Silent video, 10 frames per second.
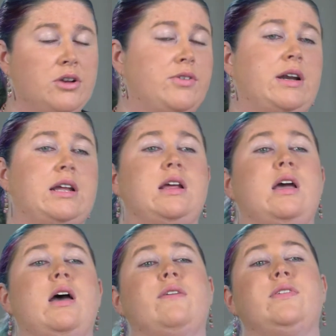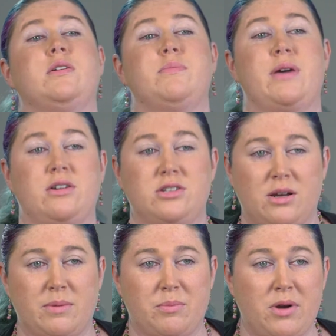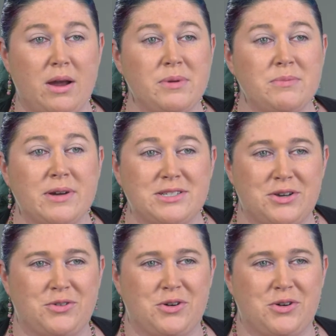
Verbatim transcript: Granted, I've done a better job at prepping myself